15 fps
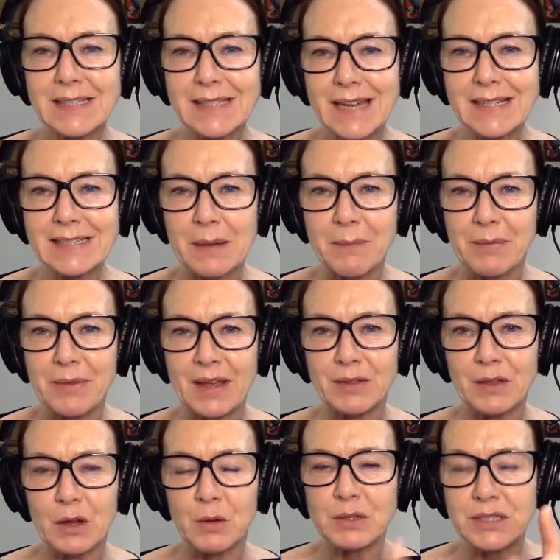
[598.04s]
say
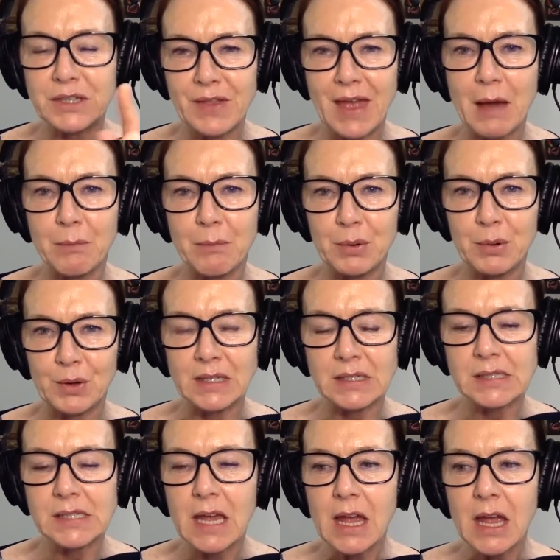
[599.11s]
something though to that point?
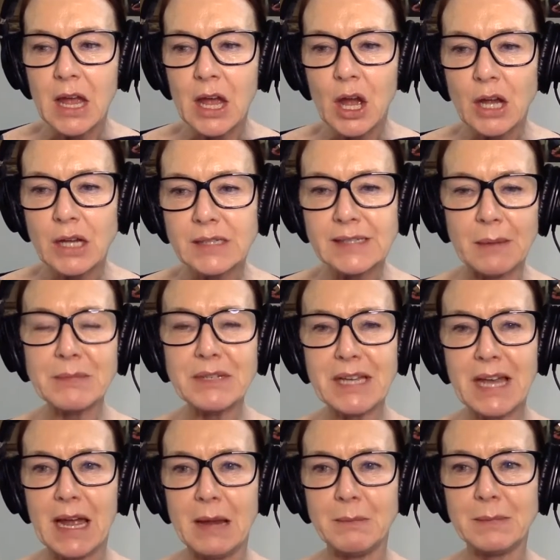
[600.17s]

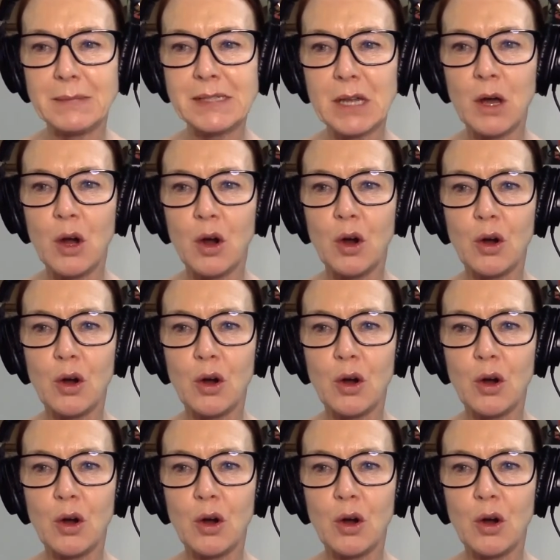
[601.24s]
Sometimes